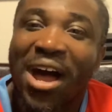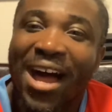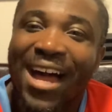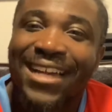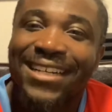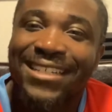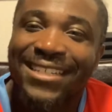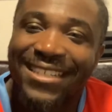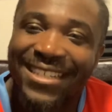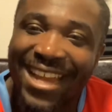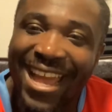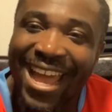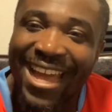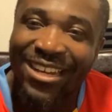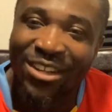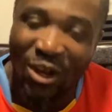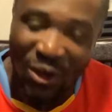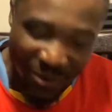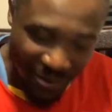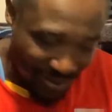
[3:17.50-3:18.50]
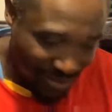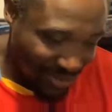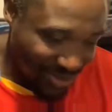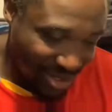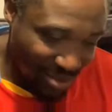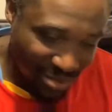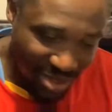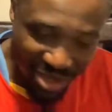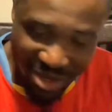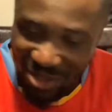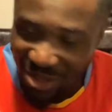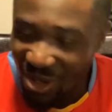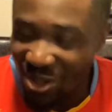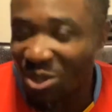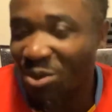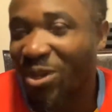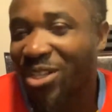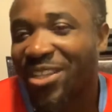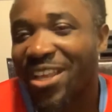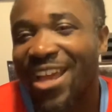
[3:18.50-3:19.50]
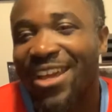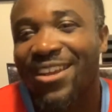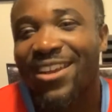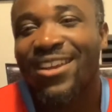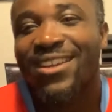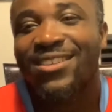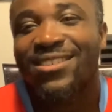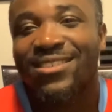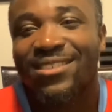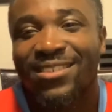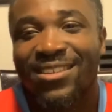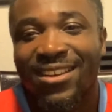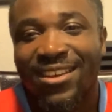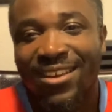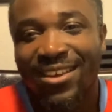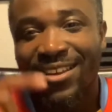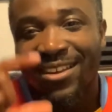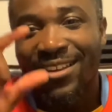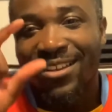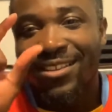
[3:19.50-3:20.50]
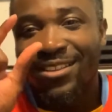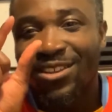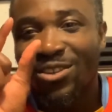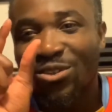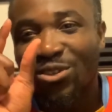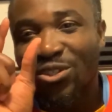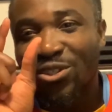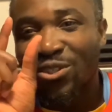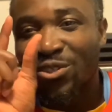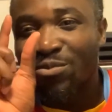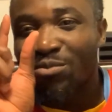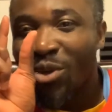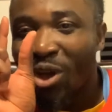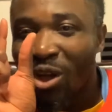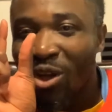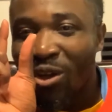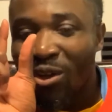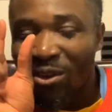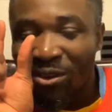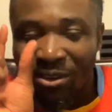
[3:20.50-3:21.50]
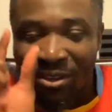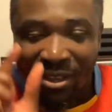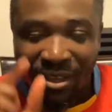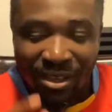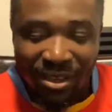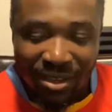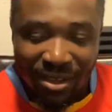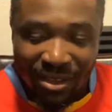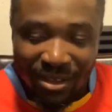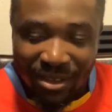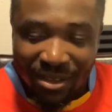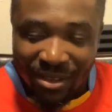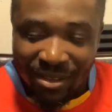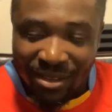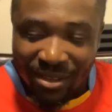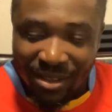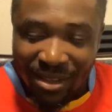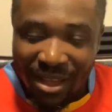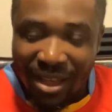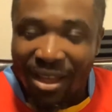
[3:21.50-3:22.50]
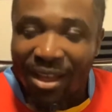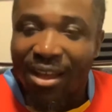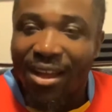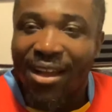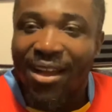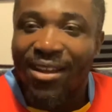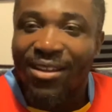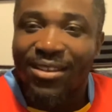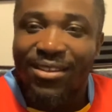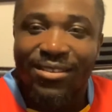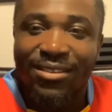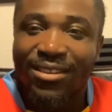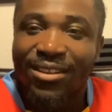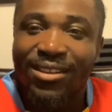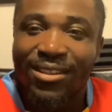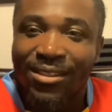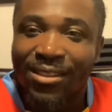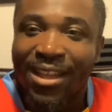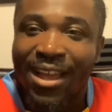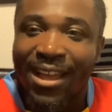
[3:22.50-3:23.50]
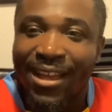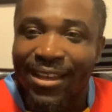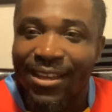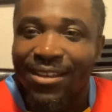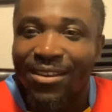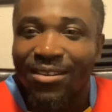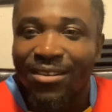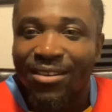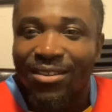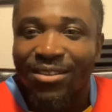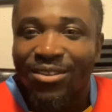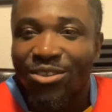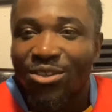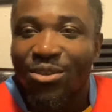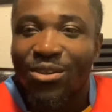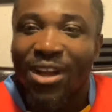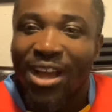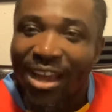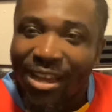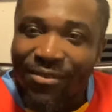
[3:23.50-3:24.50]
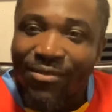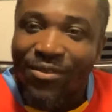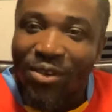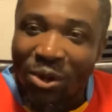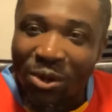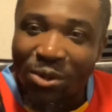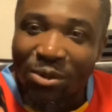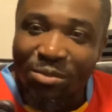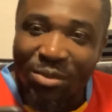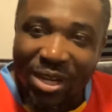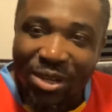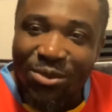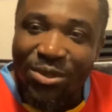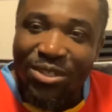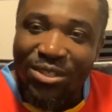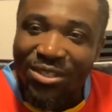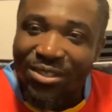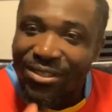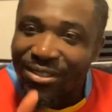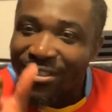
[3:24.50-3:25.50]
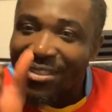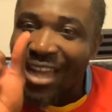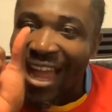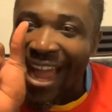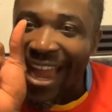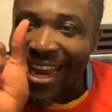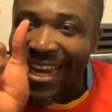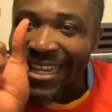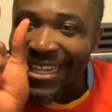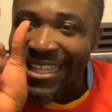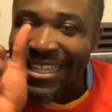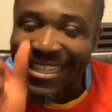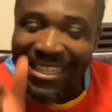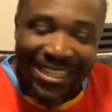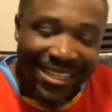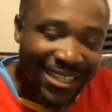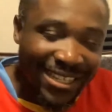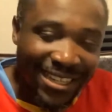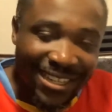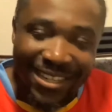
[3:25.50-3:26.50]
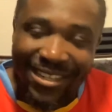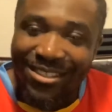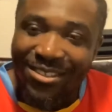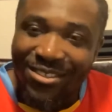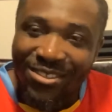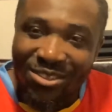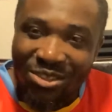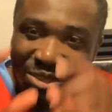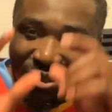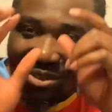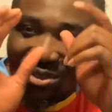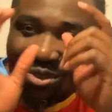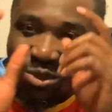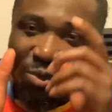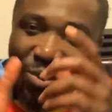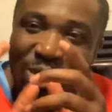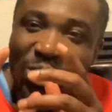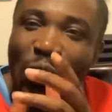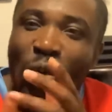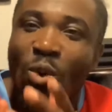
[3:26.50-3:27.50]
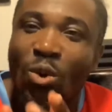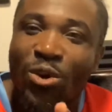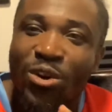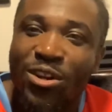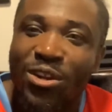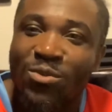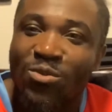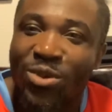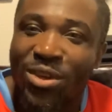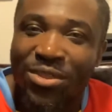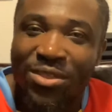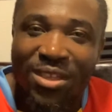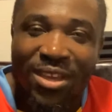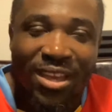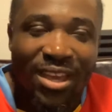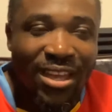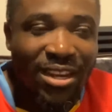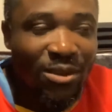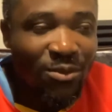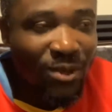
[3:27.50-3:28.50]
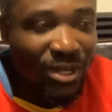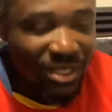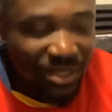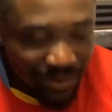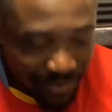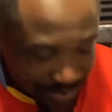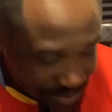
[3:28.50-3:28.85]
Nano. Some of y'all don't know what that is. Little small. It looked like your iPhone, but it was tiny, and you recorded with it. Anyways,